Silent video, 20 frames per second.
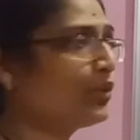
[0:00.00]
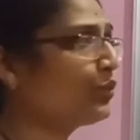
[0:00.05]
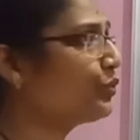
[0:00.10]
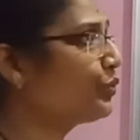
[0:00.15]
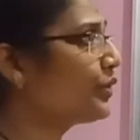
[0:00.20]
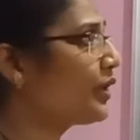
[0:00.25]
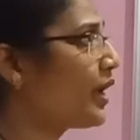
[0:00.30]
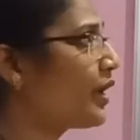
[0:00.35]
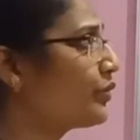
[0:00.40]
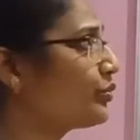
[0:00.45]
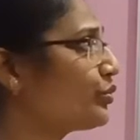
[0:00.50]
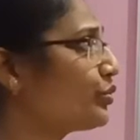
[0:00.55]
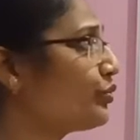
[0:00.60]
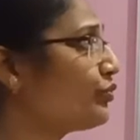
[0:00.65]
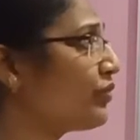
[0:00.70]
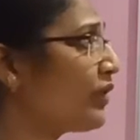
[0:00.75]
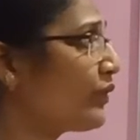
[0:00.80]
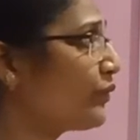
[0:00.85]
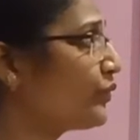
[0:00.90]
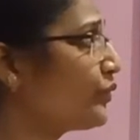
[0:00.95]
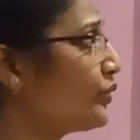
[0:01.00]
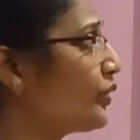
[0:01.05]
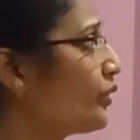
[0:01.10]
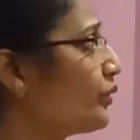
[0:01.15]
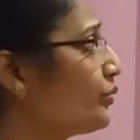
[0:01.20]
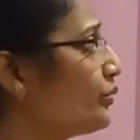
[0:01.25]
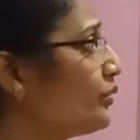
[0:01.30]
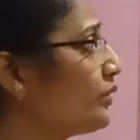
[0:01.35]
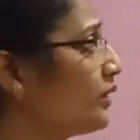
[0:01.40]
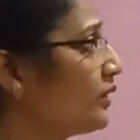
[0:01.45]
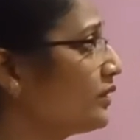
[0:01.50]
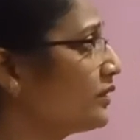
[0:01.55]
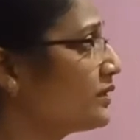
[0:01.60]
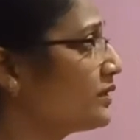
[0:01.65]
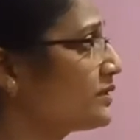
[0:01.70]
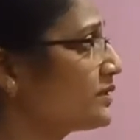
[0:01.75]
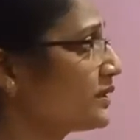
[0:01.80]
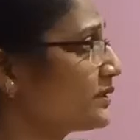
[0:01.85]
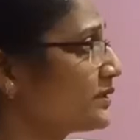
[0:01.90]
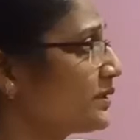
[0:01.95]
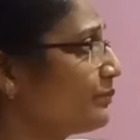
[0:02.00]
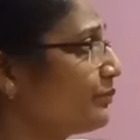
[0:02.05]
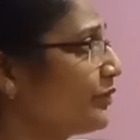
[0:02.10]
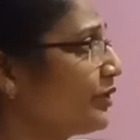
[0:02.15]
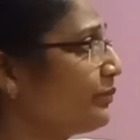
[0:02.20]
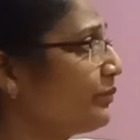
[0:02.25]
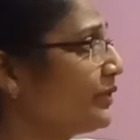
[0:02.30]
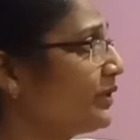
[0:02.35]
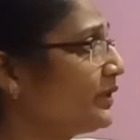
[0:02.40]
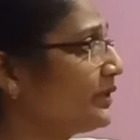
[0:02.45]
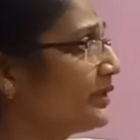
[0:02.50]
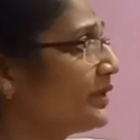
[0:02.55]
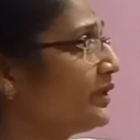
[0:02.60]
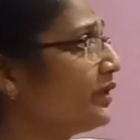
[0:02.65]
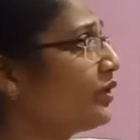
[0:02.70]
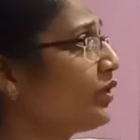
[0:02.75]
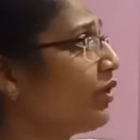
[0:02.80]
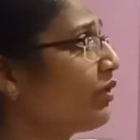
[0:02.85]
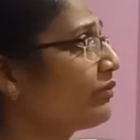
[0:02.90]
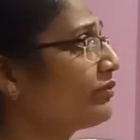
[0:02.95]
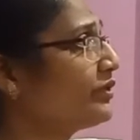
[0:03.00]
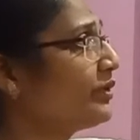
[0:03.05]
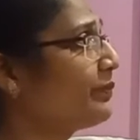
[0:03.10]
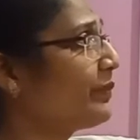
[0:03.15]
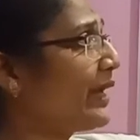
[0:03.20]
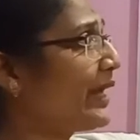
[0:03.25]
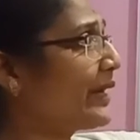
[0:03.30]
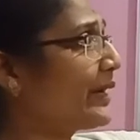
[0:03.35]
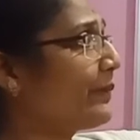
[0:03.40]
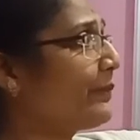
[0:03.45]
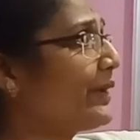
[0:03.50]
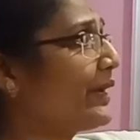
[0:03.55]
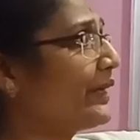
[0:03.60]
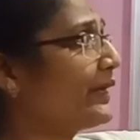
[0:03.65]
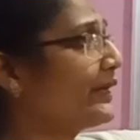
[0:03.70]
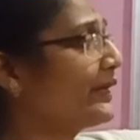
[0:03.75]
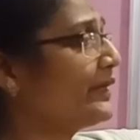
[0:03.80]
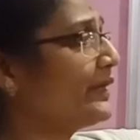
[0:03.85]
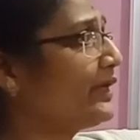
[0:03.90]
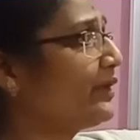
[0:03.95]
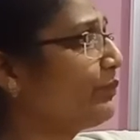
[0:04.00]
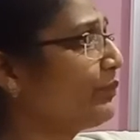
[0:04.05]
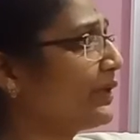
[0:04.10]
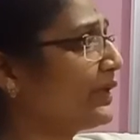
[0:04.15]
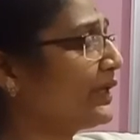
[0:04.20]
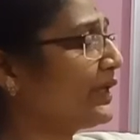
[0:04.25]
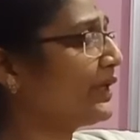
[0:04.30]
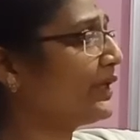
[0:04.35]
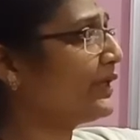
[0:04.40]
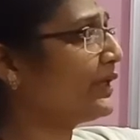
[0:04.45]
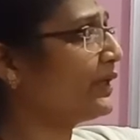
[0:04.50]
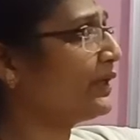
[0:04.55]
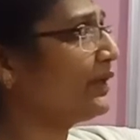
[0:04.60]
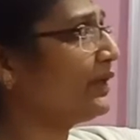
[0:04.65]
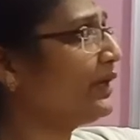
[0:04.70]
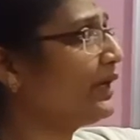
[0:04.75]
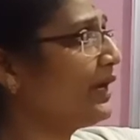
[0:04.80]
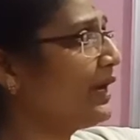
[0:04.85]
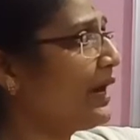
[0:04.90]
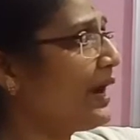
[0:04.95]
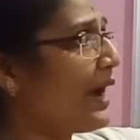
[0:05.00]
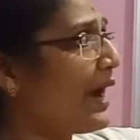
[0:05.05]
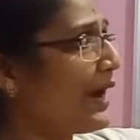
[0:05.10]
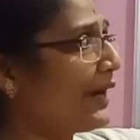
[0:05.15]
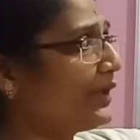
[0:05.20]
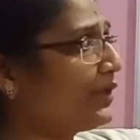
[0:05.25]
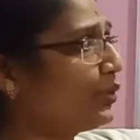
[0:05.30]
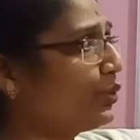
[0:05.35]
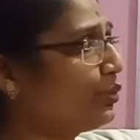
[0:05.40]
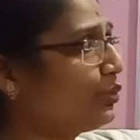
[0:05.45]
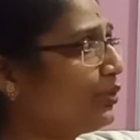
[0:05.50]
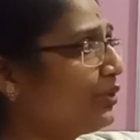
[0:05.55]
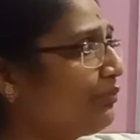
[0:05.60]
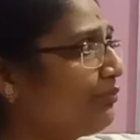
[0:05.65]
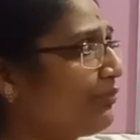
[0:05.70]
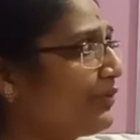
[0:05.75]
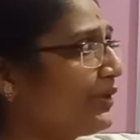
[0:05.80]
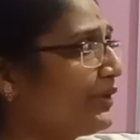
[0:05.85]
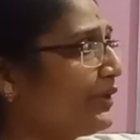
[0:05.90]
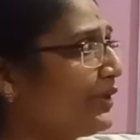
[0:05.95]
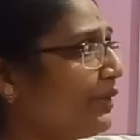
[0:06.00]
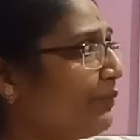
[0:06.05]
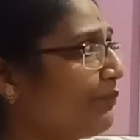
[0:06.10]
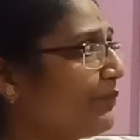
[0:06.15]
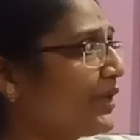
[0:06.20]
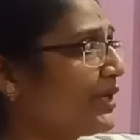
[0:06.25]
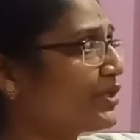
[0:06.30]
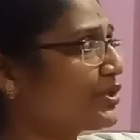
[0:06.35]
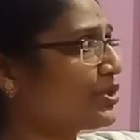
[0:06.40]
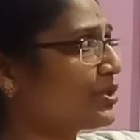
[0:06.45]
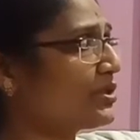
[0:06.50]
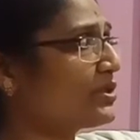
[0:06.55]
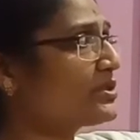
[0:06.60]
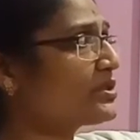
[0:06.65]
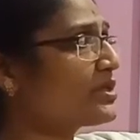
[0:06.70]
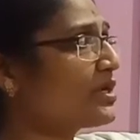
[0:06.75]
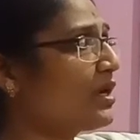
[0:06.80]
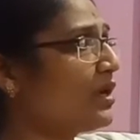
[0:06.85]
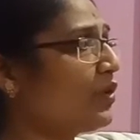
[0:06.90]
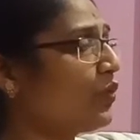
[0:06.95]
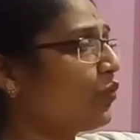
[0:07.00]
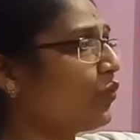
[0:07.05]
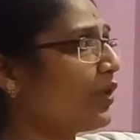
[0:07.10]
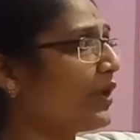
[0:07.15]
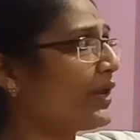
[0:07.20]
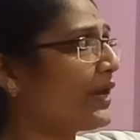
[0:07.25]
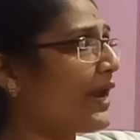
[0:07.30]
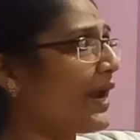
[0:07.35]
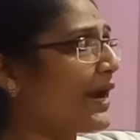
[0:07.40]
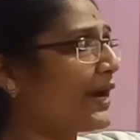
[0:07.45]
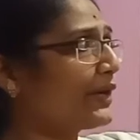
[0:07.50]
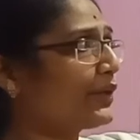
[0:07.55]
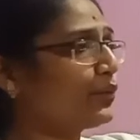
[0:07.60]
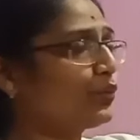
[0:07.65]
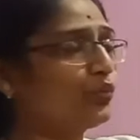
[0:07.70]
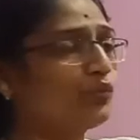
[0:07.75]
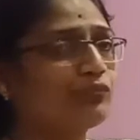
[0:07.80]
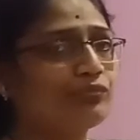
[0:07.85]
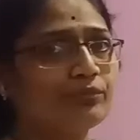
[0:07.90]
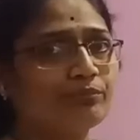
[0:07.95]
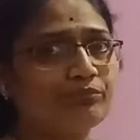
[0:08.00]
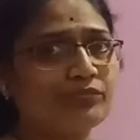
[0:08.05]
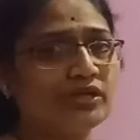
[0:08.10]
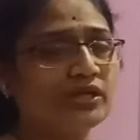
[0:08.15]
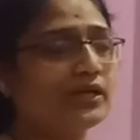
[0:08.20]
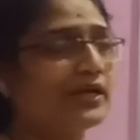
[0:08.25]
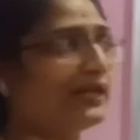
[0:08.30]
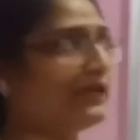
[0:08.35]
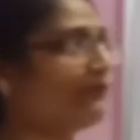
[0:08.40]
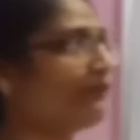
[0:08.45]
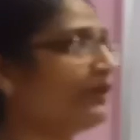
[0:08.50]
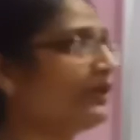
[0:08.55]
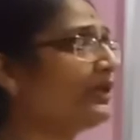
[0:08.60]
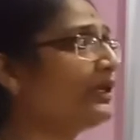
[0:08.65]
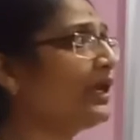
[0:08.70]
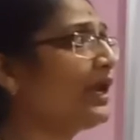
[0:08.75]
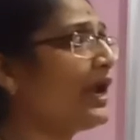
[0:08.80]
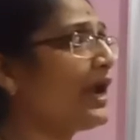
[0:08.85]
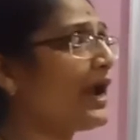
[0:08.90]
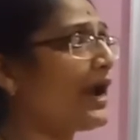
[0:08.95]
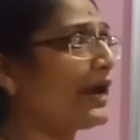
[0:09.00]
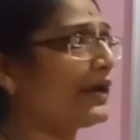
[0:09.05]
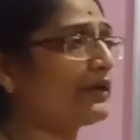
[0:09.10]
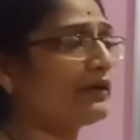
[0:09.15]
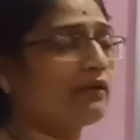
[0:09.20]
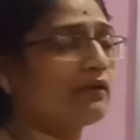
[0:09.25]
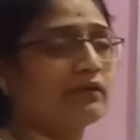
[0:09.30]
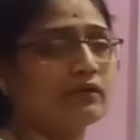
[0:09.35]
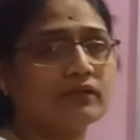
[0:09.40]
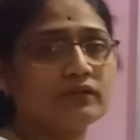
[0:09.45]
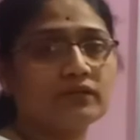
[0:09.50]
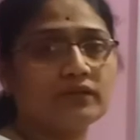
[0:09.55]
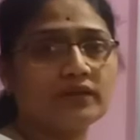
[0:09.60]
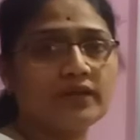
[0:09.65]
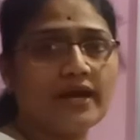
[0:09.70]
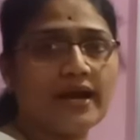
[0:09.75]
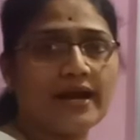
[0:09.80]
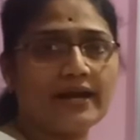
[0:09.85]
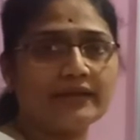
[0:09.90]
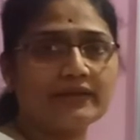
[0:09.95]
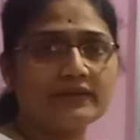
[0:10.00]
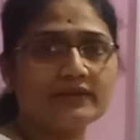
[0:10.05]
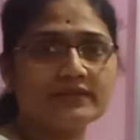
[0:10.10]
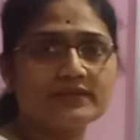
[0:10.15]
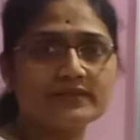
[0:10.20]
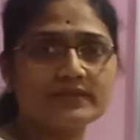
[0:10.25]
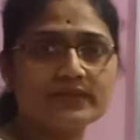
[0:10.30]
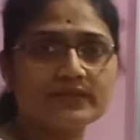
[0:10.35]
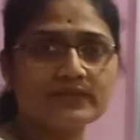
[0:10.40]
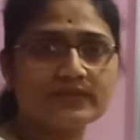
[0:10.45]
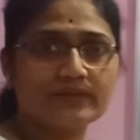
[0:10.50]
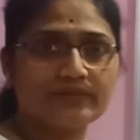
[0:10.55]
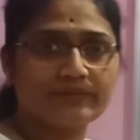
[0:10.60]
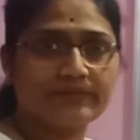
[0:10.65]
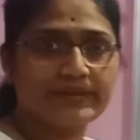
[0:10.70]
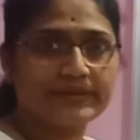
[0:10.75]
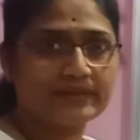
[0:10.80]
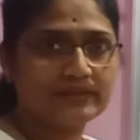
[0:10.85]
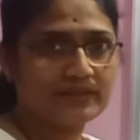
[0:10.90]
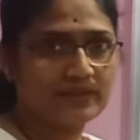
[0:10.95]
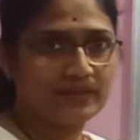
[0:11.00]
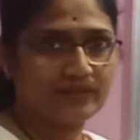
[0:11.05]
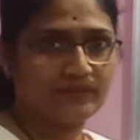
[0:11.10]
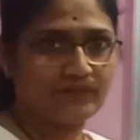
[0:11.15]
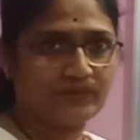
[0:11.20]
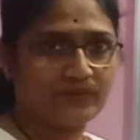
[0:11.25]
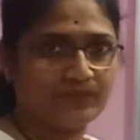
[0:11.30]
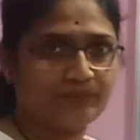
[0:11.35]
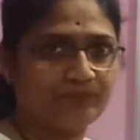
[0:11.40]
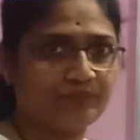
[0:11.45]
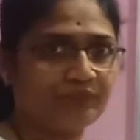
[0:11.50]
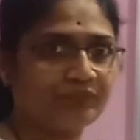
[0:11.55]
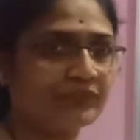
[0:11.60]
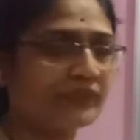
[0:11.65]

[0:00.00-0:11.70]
We have to find out the susceptibility of the paramagnetic material at two different temperatures, one at 250 Kelvin and another at 600 Kelvin.